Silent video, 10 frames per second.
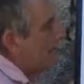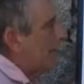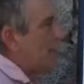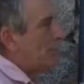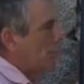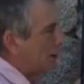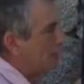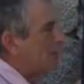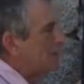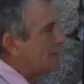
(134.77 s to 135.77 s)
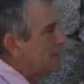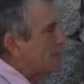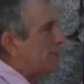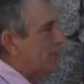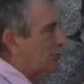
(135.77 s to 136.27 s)
Now, the problem is
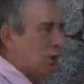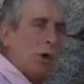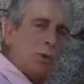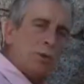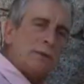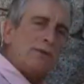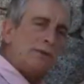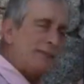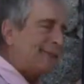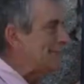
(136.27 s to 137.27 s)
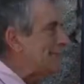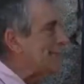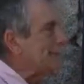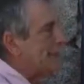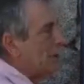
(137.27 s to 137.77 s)
if rho, if the
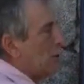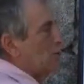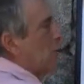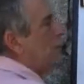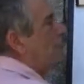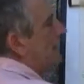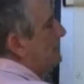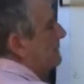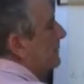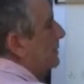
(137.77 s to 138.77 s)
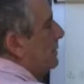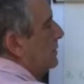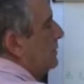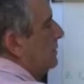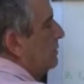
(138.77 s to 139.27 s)
density also depends on
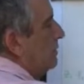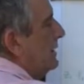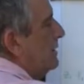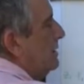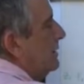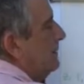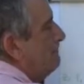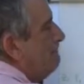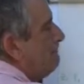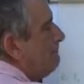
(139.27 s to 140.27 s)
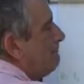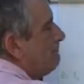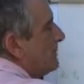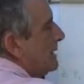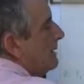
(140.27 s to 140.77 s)
concentration,
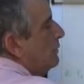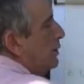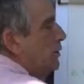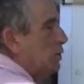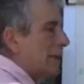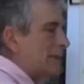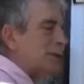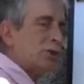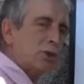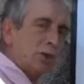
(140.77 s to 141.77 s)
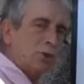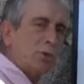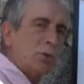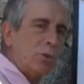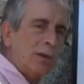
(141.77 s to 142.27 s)
uh, when you add salt
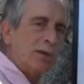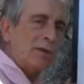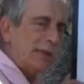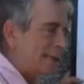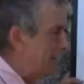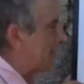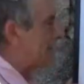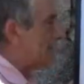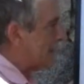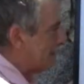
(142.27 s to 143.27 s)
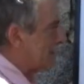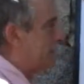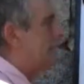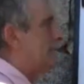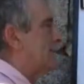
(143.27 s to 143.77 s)
to water, the density
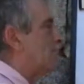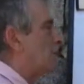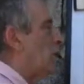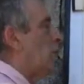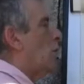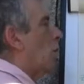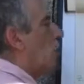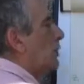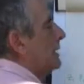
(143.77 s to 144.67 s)
increases, or